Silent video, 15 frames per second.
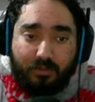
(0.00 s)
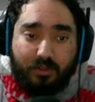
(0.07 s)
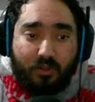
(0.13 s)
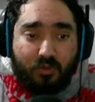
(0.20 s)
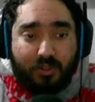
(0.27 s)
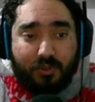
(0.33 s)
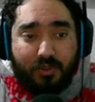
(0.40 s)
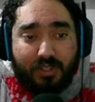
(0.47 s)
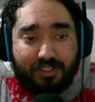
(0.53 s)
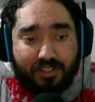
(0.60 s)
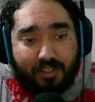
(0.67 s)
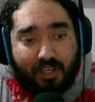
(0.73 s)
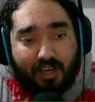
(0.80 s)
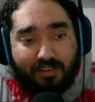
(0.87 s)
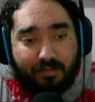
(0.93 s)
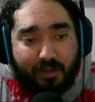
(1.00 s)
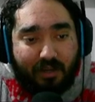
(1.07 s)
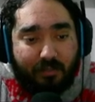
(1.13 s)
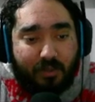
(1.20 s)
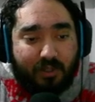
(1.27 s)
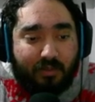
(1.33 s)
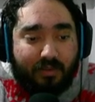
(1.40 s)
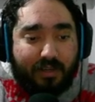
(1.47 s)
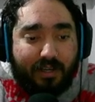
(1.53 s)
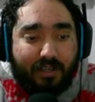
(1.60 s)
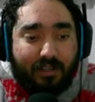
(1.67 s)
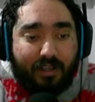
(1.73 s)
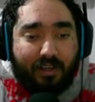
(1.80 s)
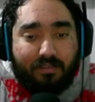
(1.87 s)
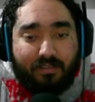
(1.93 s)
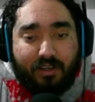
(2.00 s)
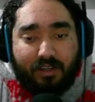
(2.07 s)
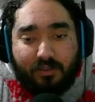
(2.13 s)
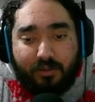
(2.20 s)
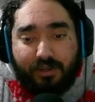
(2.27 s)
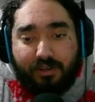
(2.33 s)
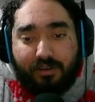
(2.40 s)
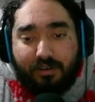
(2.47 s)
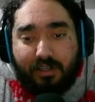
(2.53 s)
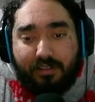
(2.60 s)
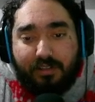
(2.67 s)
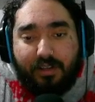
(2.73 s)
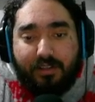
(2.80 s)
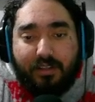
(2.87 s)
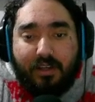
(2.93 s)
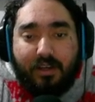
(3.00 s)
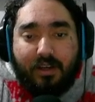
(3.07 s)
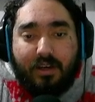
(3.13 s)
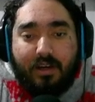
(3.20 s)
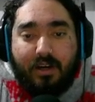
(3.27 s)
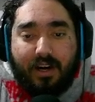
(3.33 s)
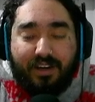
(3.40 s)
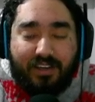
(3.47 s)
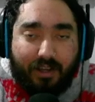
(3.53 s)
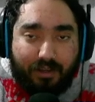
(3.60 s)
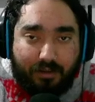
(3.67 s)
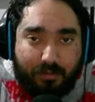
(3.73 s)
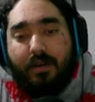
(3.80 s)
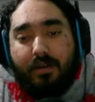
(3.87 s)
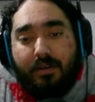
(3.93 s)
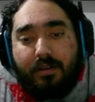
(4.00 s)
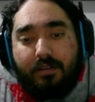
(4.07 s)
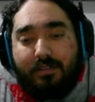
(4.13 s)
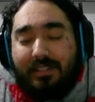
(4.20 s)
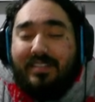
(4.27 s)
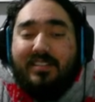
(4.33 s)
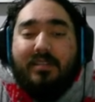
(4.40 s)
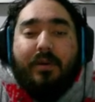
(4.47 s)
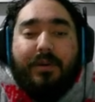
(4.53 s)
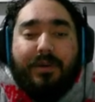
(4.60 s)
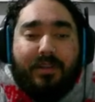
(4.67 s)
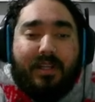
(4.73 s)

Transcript: So as you can see, they have Megamon Mobile, AFK Trainer, and then Archaic that's about it.